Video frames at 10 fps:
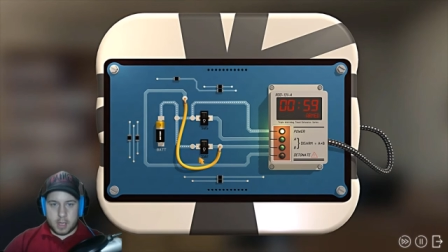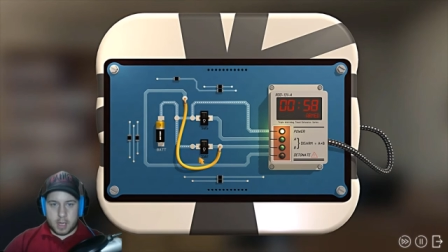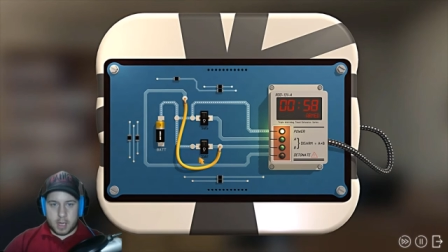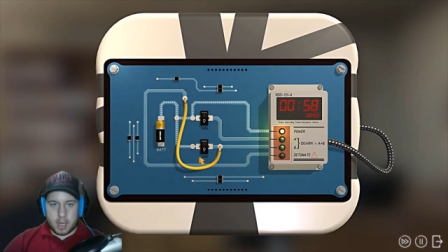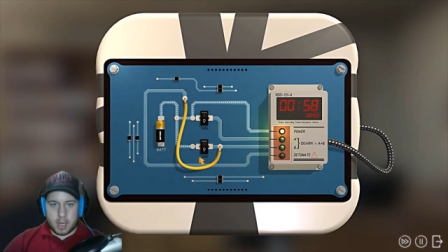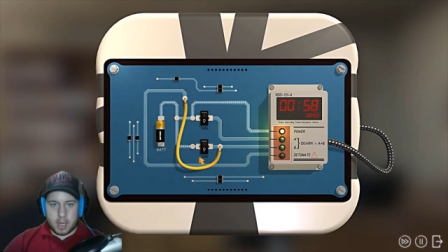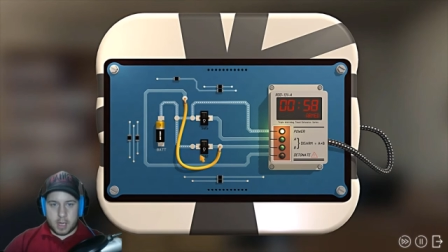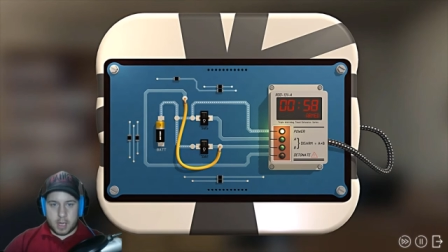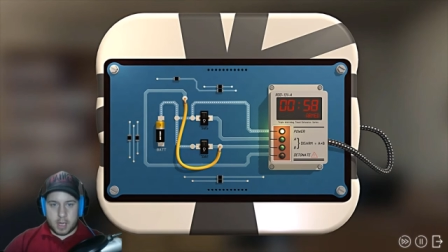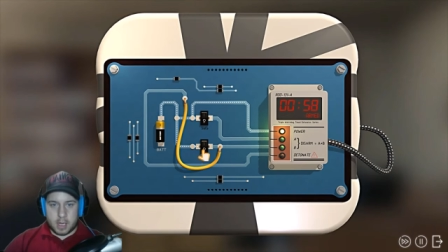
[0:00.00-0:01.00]

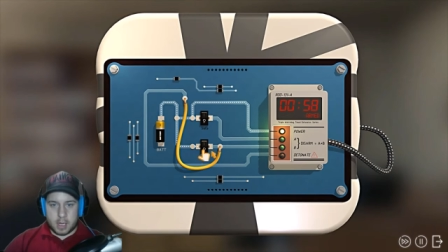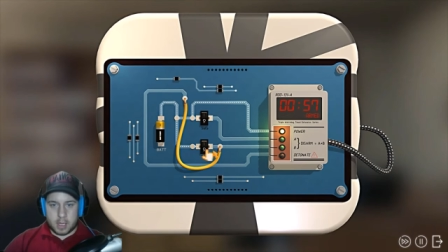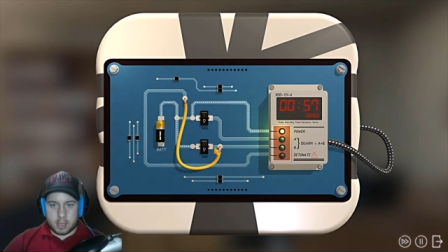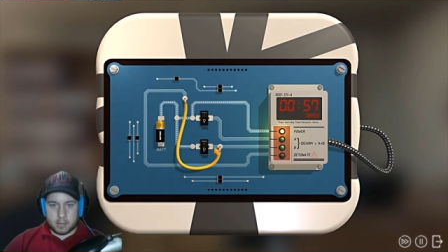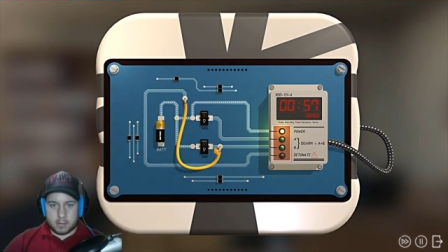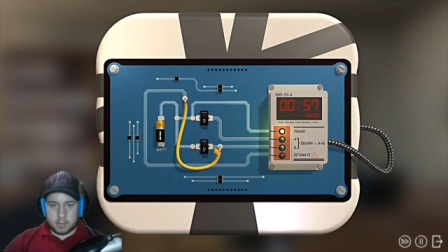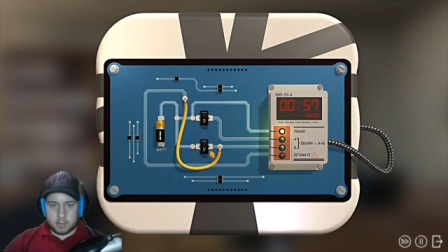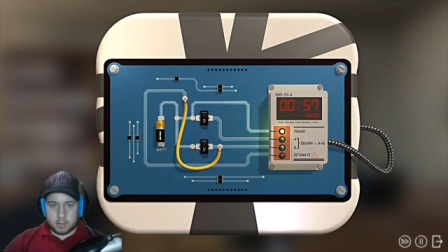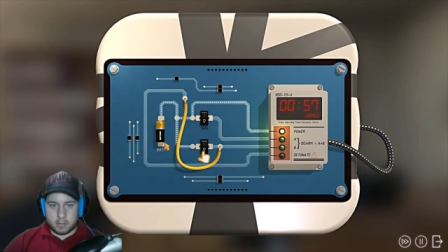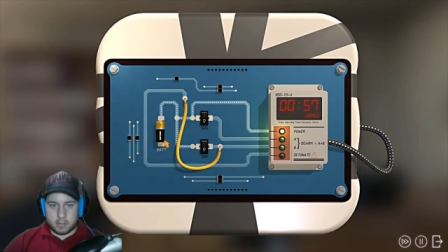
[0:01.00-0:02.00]
Uh.
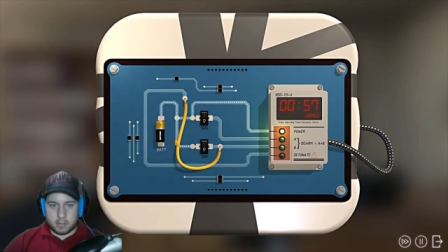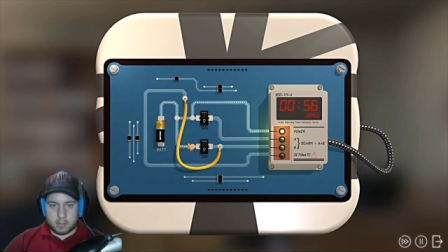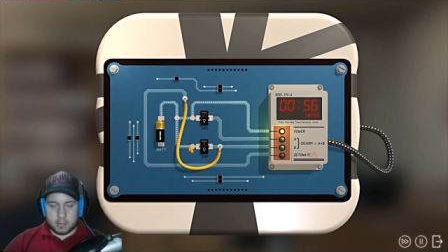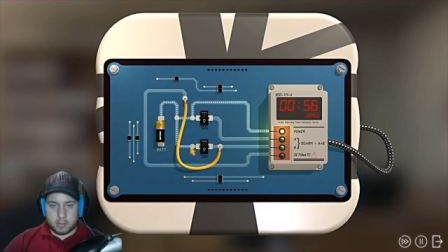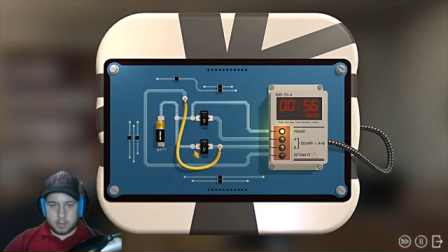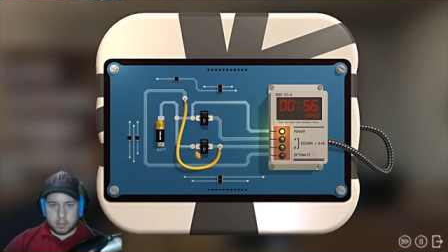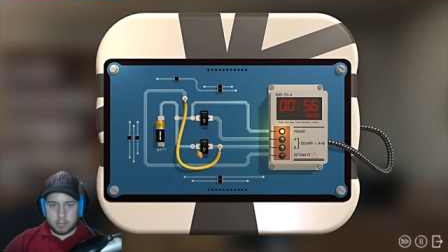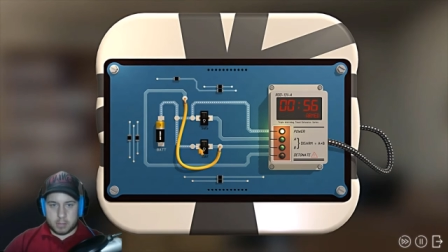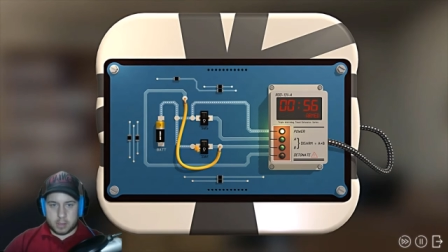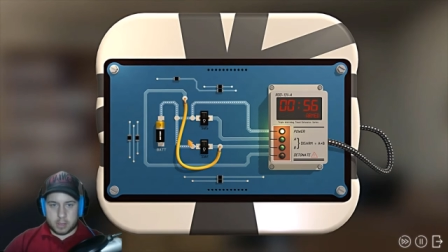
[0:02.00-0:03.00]
Oh
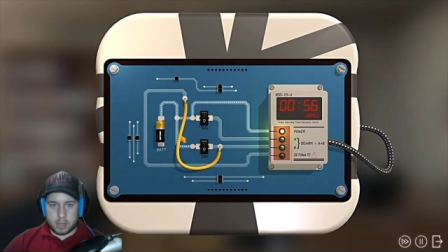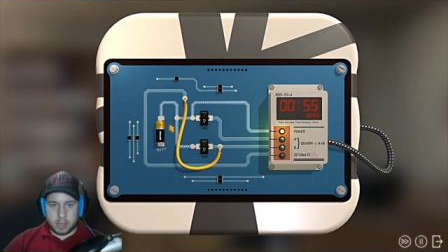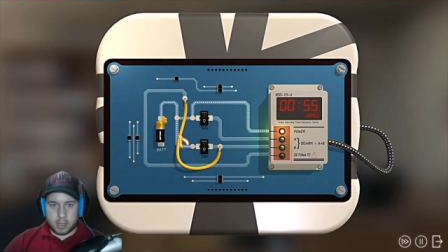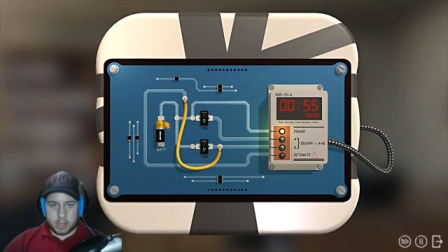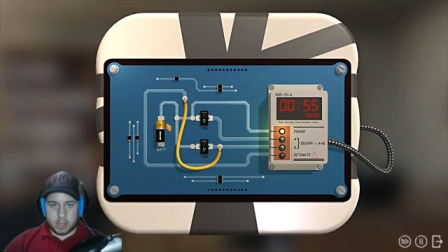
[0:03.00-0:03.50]
boy.